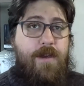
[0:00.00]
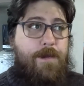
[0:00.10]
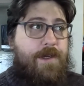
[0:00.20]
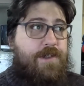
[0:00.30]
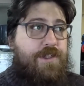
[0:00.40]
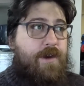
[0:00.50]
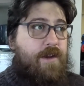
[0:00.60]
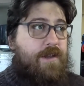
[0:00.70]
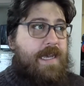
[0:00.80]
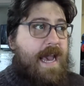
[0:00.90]
because you
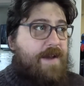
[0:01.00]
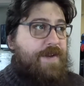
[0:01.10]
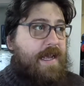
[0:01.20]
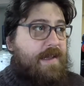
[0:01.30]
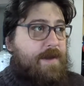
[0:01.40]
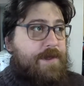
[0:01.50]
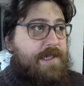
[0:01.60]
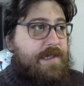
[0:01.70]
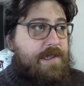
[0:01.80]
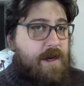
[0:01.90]
only have a
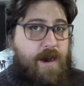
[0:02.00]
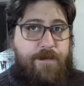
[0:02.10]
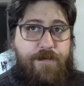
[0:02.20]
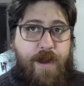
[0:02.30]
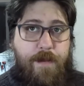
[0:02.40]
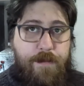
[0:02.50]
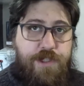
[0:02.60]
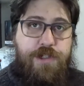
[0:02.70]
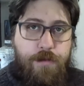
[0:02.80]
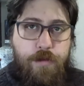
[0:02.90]
limited time frame in
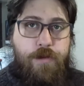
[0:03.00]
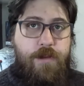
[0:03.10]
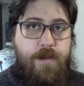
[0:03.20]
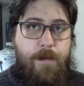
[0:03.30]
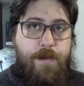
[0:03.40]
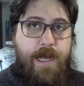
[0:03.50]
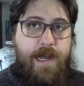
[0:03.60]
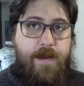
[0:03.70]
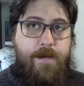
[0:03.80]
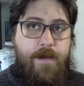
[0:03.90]
which to hook the
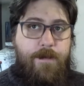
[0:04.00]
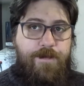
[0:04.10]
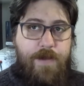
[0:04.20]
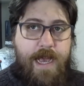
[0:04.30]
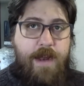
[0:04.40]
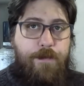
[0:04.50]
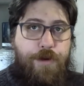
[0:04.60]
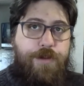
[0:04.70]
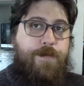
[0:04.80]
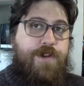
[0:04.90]
player and
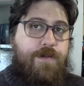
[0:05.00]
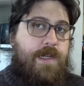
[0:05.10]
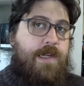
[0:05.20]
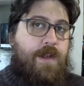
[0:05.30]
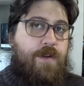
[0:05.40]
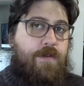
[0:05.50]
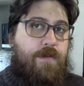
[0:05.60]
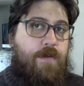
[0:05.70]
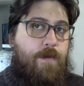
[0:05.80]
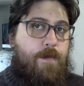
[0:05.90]
want them to
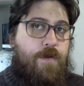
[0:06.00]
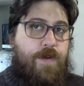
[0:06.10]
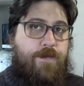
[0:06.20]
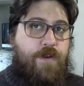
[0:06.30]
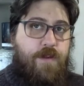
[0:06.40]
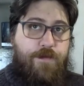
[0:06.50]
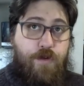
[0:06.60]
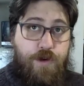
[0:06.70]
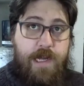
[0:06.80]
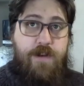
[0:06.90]
continue moving further
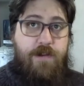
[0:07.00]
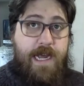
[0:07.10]
forward in your